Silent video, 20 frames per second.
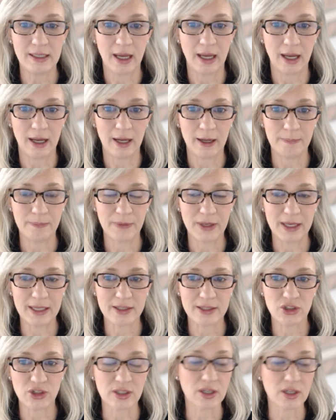
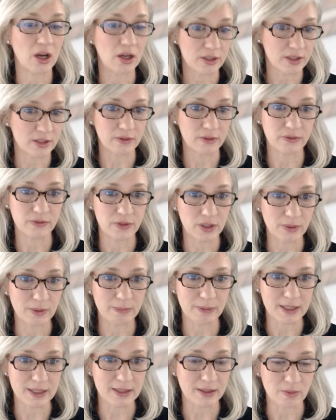it's just cost of
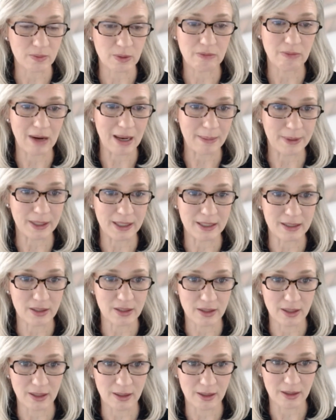doing business. We wrap it
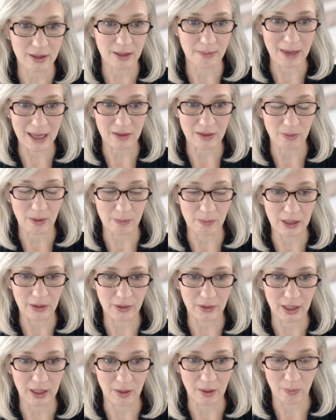into the math when we're
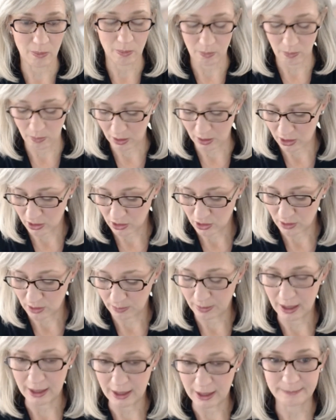looking at what you
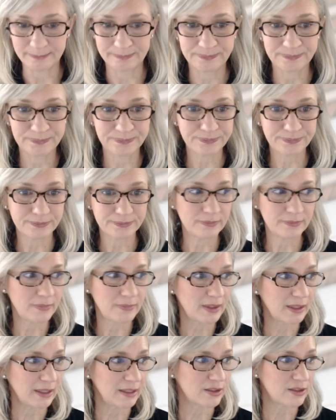should buy.
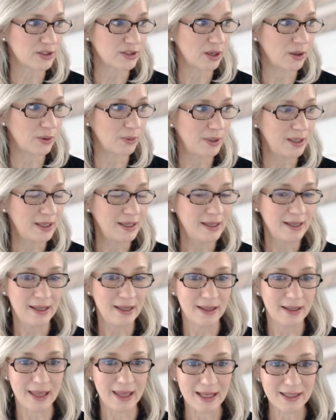So
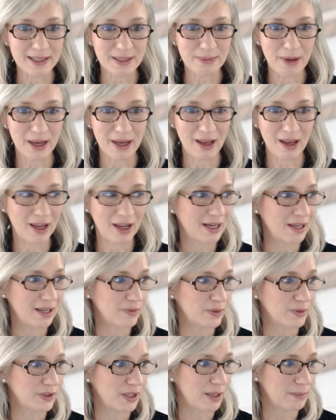that's my high
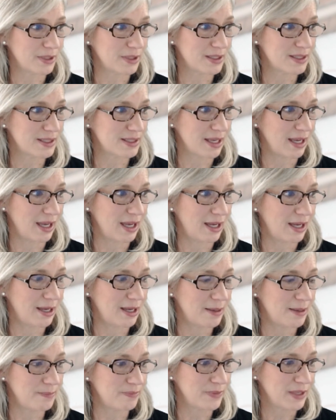level numbers.
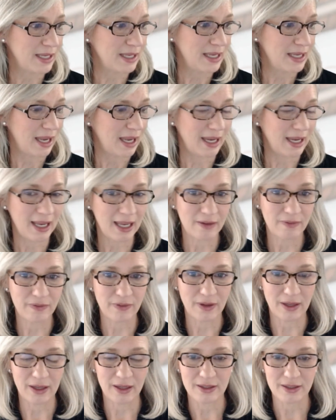I have
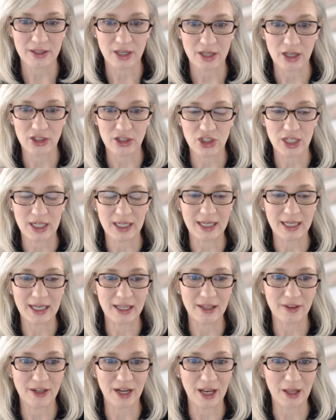a sheet
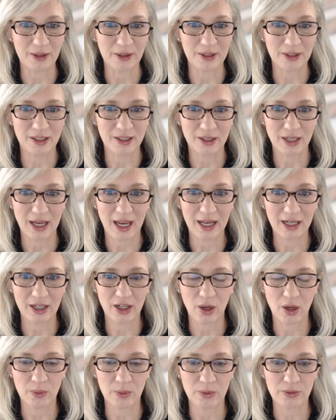here that I'll kind of
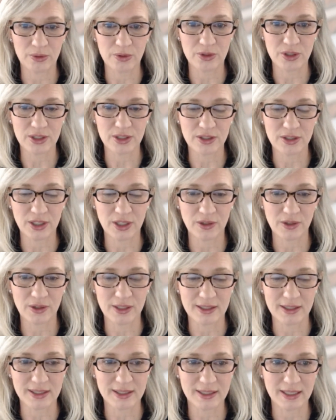go through just so you
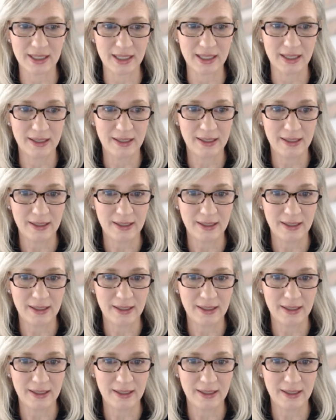can see